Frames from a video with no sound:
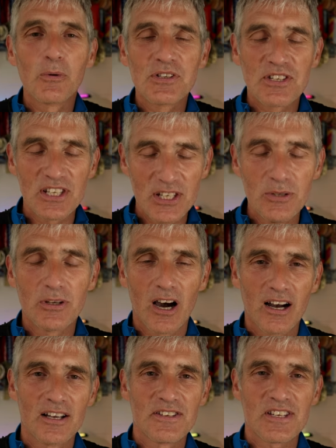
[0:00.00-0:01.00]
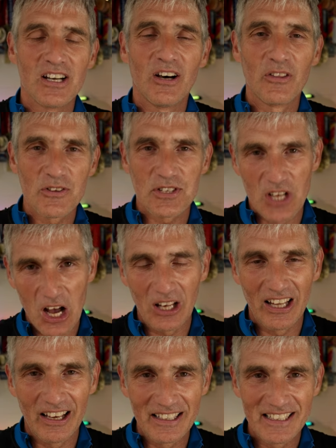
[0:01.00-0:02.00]
will see you guys on the
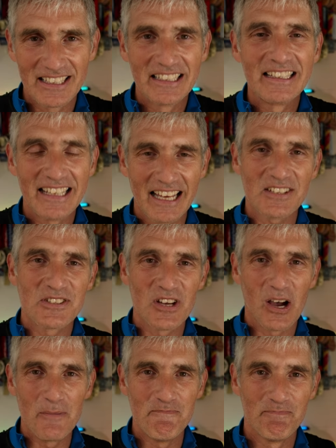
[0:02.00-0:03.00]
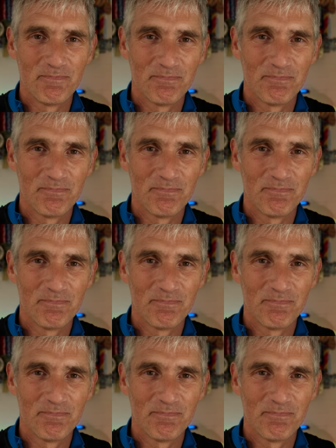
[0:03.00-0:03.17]
start line next time.